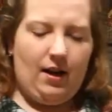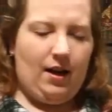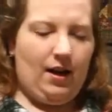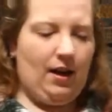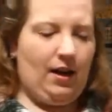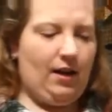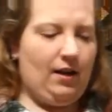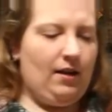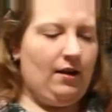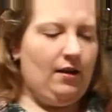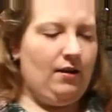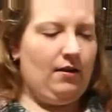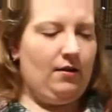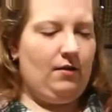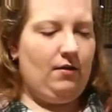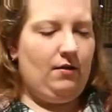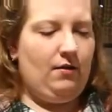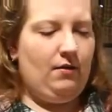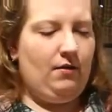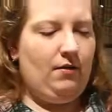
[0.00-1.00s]
add
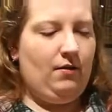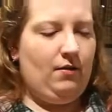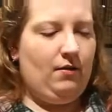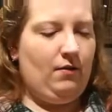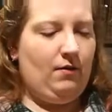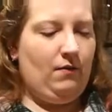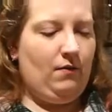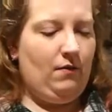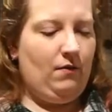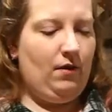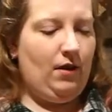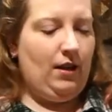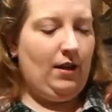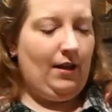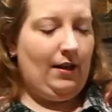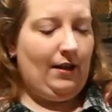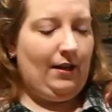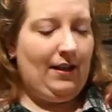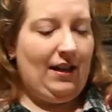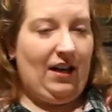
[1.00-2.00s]
in,
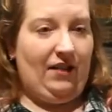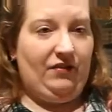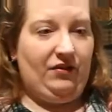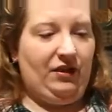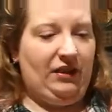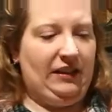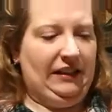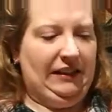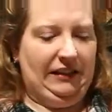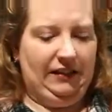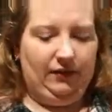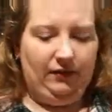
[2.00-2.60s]
eh, carefully,